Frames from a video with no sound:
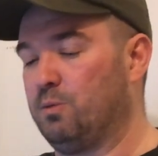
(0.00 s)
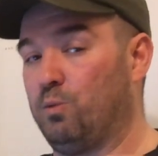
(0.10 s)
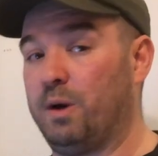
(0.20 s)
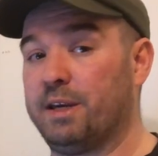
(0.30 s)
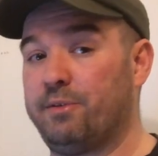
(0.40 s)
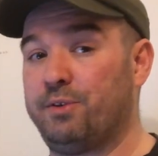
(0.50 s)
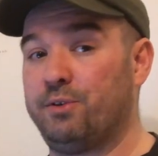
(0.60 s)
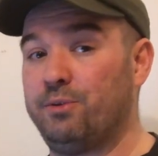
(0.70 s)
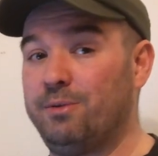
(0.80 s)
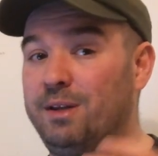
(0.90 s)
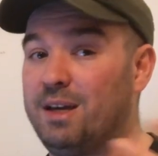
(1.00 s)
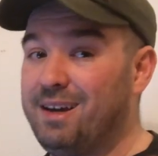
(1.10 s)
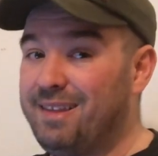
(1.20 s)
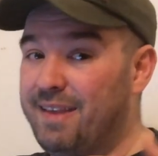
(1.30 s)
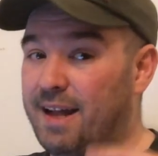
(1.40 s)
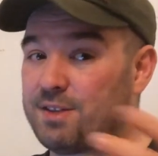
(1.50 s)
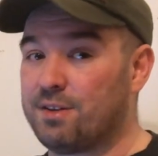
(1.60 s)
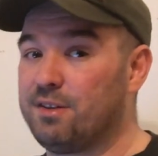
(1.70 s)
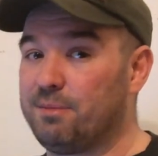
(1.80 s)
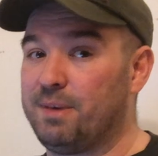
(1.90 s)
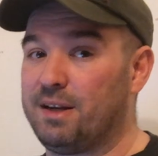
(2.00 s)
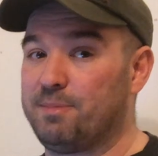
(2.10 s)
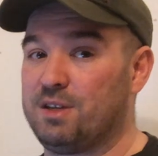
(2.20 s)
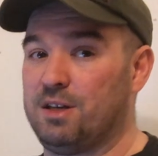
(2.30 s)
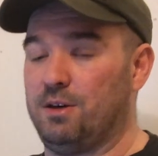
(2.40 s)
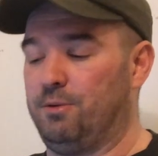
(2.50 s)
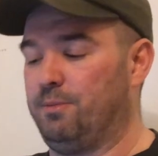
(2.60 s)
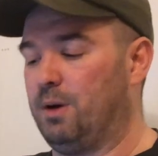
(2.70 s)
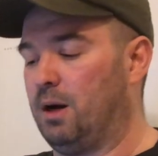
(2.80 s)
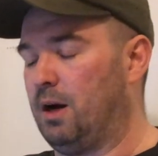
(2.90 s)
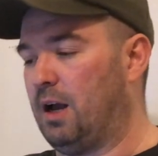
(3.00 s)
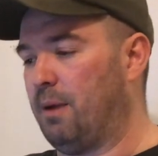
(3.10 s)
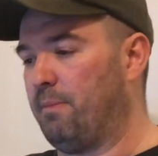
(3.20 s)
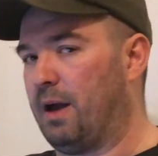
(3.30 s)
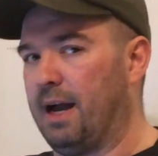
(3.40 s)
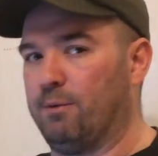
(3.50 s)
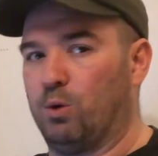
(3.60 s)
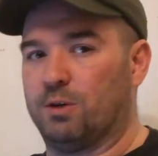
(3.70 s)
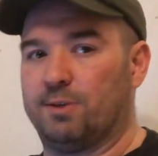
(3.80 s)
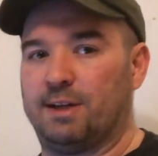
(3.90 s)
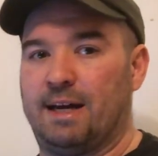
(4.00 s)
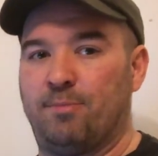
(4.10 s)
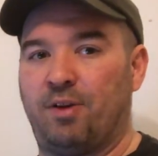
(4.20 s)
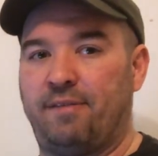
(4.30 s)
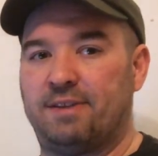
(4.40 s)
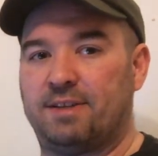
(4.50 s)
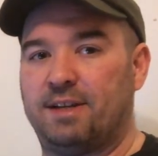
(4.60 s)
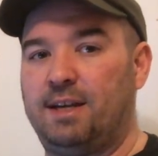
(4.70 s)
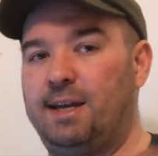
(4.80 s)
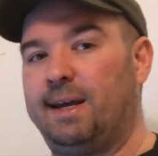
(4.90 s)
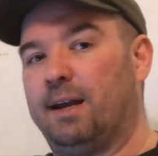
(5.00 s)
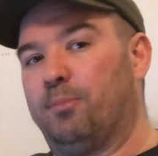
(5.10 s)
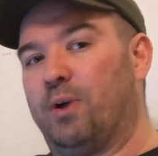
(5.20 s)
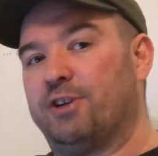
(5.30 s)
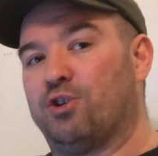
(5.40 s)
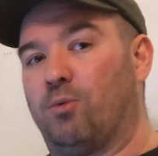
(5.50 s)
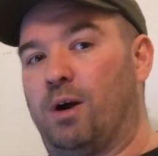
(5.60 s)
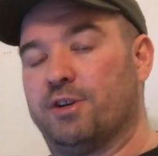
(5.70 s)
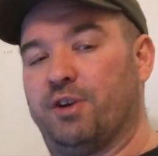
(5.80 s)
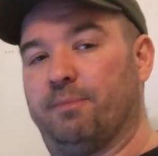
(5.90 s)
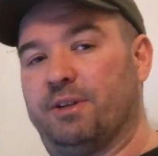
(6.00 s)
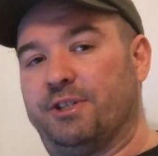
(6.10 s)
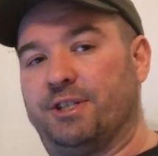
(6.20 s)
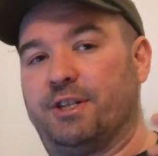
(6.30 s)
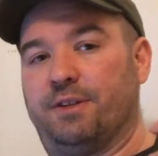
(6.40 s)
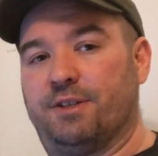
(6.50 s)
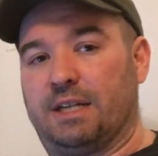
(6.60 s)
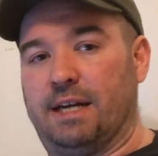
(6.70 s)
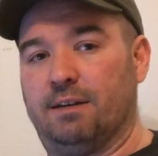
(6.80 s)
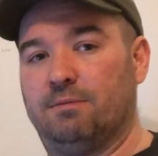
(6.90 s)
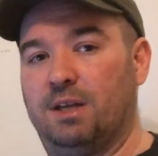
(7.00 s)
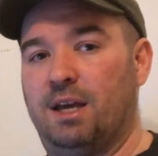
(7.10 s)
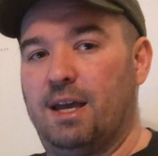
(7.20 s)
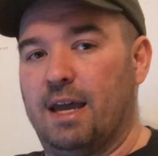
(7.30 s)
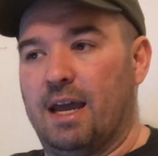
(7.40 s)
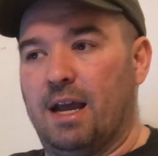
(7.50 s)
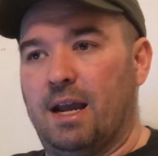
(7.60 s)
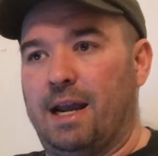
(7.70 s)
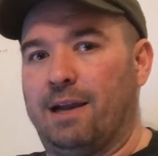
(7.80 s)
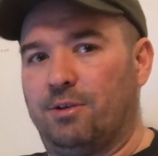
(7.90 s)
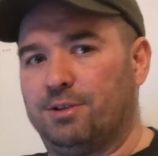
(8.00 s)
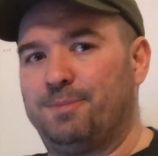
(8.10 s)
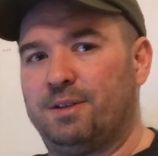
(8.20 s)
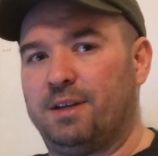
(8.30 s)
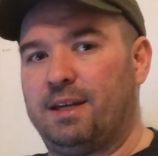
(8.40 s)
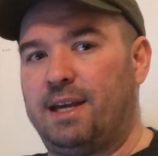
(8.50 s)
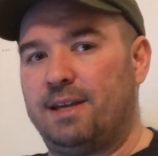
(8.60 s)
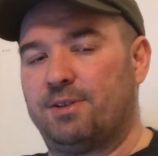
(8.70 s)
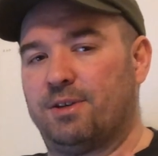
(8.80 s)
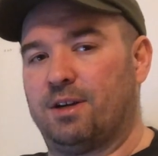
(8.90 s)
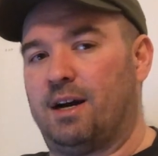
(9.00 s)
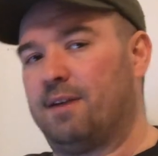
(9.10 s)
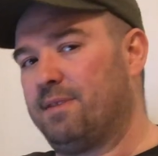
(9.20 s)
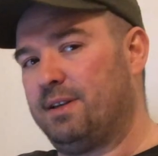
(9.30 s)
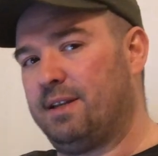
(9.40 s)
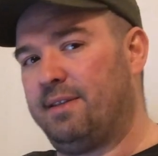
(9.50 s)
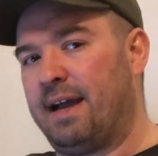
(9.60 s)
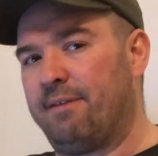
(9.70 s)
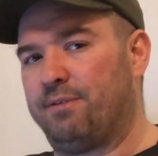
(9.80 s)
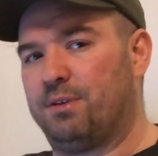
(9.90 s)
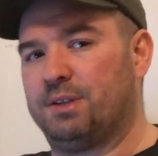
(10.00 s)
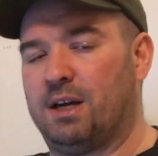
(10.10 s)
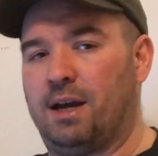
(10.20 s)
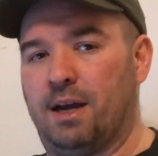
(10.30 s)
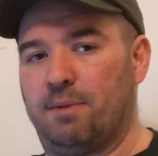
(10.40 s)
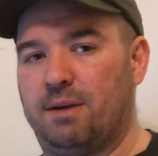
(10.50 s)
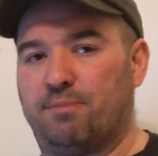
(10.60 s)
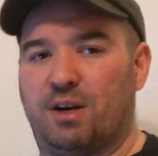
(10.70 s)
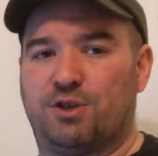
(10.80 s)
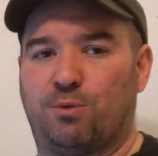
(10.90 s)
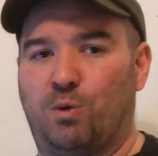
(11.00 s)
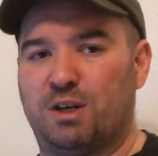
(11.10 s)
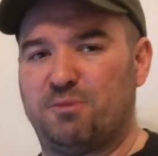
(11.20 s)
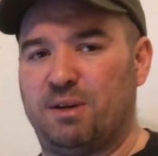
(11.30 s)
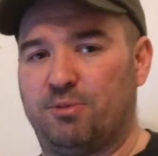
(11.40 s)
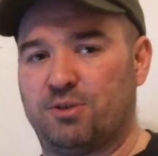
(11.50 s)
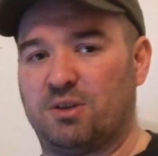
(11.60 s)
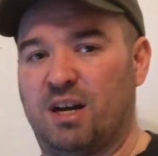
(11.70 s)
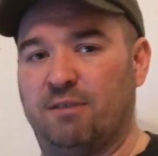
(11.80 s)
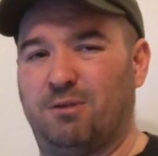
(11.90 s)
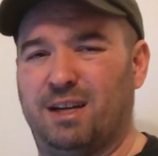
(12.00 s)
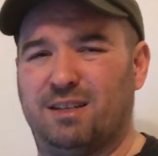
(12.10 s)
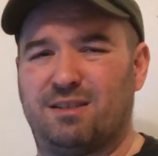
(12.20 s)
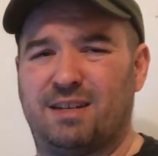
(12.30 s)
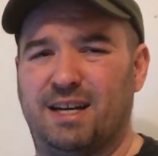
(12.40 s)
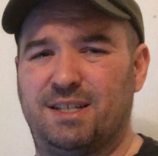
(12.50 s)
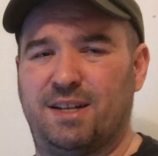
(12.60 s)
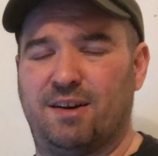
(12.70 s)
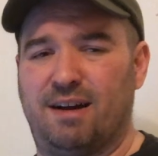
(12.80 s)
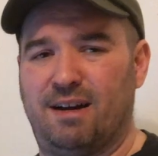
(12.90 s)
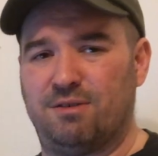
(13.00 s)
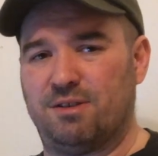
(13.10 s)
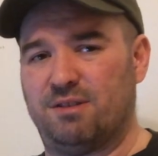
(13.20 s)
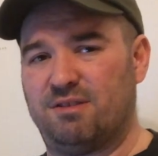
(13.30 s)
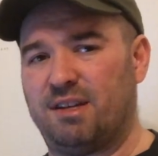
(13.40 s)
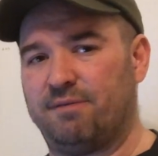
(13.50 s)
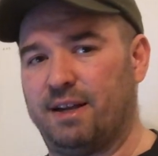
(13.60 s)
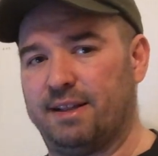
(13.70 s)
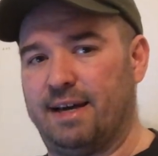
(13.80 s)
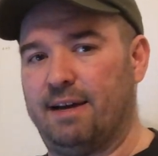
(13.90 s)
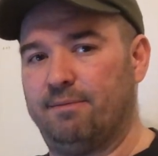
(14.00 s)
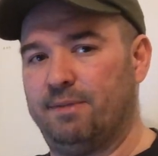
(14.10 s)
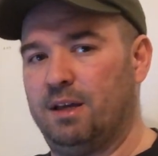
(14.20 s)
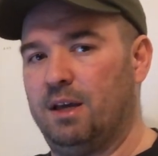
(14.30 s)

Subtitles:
What you do, that's a little bit up to you. I worked with a guy previously, he had a pressure washing business on the side. And ultimately, he took off and did that full time. He pressure washed people's driveways, the sides of their houses, stuff like that.